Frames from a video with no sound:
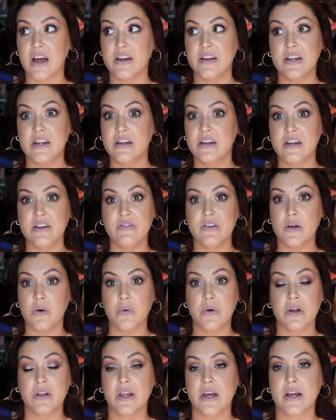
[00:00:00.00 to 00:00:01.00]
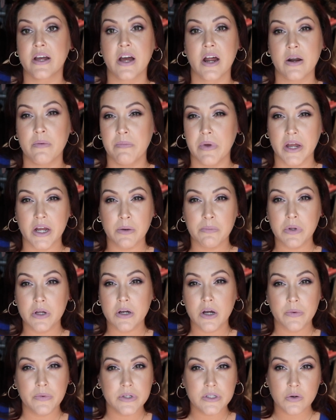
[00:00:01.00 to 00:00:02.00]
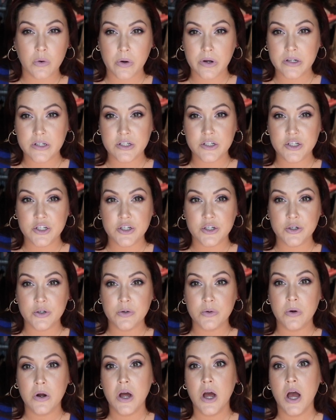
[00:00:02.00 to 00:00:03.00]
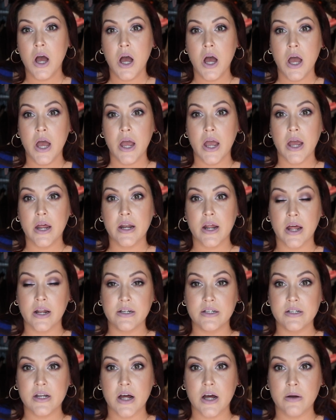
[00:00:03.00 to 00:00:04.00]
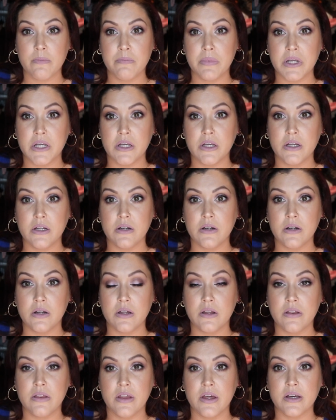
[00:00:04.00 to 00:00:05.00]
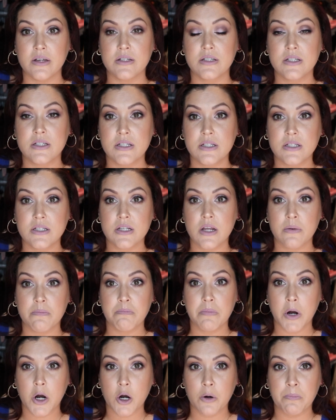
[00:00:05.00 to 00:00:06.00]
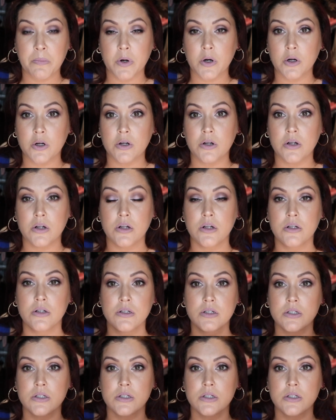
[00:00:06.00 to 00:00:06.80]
didn't even know what like kind of makeup look I was going to do. It ended up being this purple,